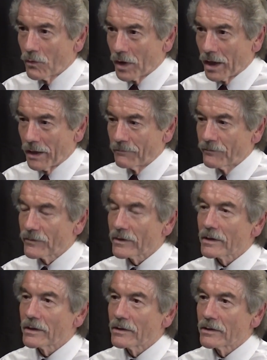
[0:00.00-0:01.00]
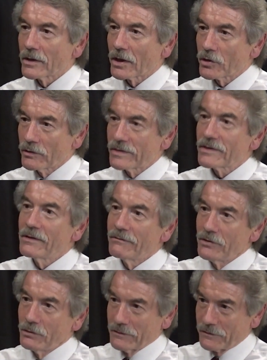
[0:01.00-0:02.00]
a Christian
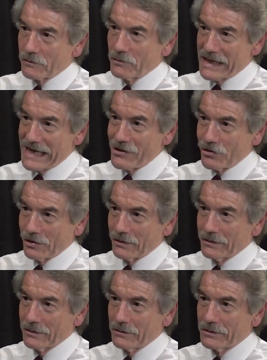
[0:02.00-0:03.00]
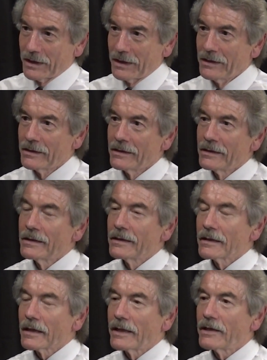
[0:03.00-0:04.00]
view of creation, okay?
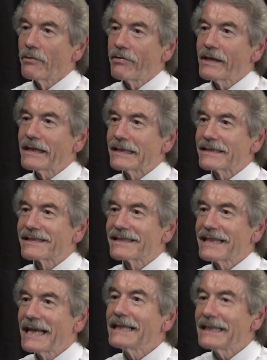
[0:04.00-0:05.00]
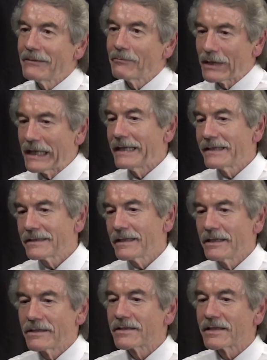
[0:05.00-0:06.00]
I don't think it's taking place
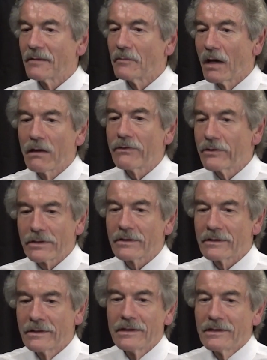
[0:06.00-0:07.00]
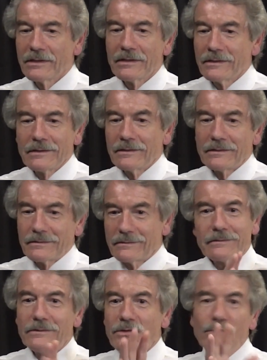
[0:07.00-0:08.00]
in some other
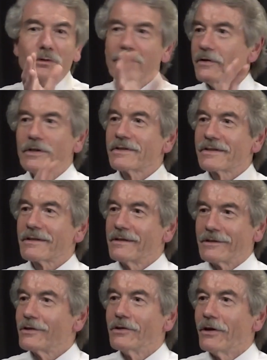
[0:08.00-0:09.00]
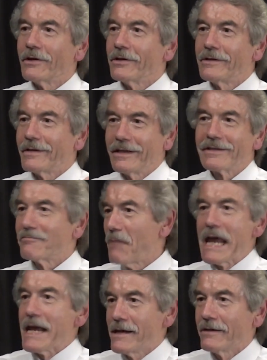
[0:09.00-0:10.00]
universe that God has
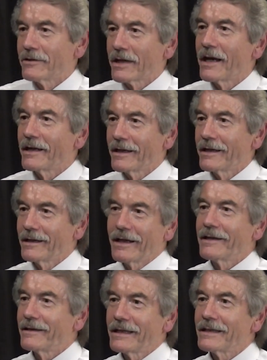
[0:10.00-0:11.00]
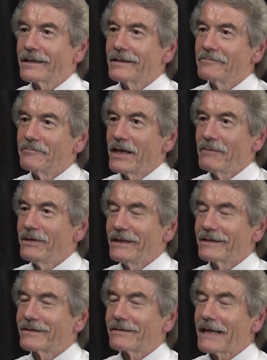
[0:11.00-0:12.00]
made, okay? I think
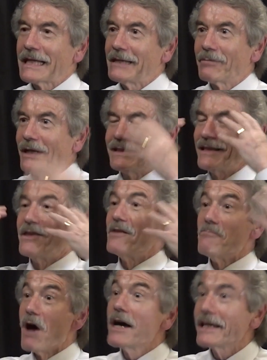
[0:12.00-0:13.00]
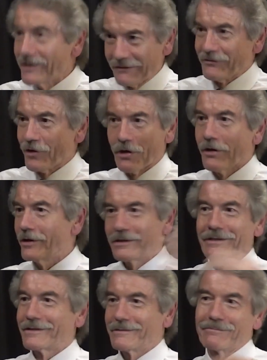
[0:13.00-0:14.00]
maybe it's taking place in the mind of God,